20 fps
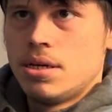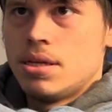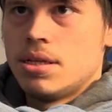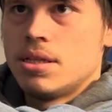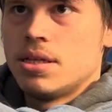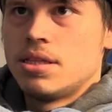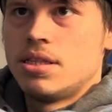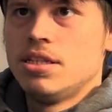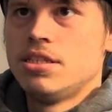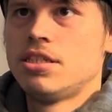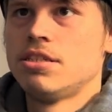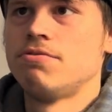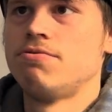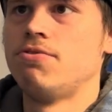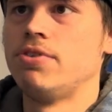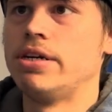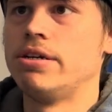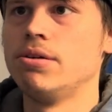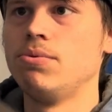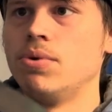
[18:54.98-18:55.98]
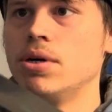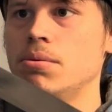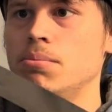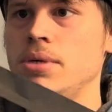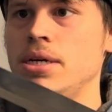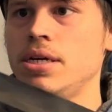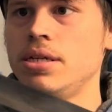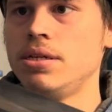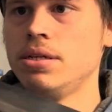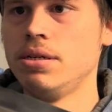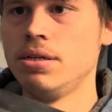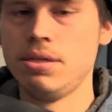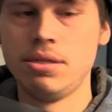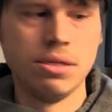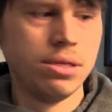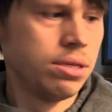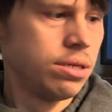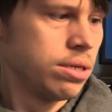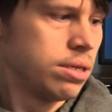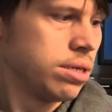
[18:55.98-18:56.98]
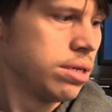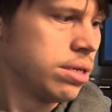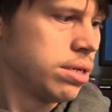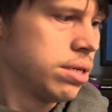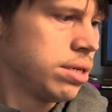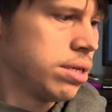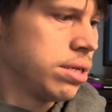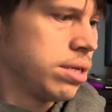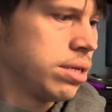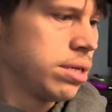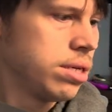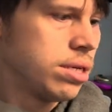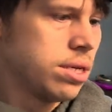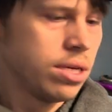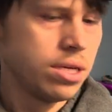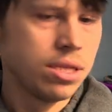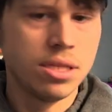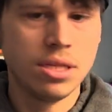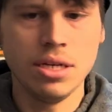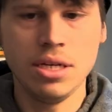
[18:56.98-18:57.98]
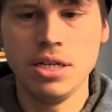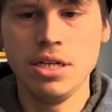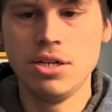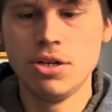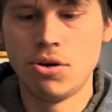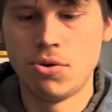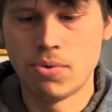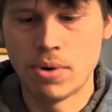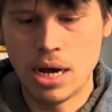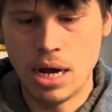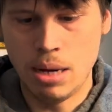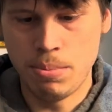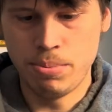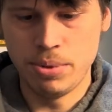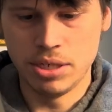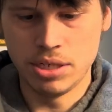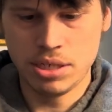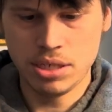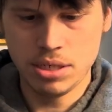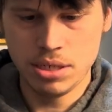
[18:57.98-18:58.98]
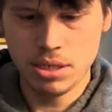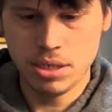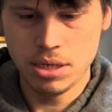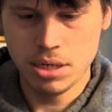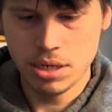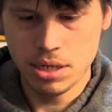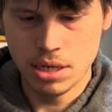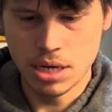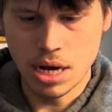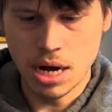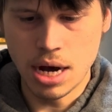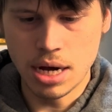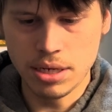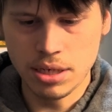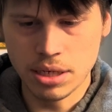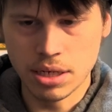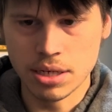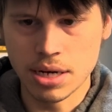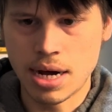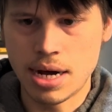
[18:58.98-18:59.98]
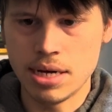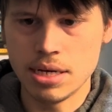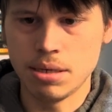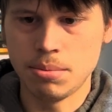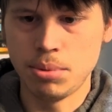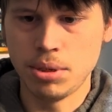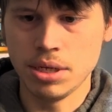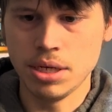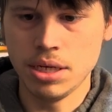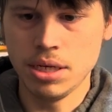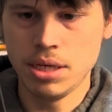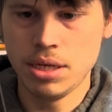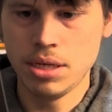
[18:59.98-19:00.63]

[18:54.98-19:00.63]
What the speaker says: that this is very well made. The Ito wrap is undeniably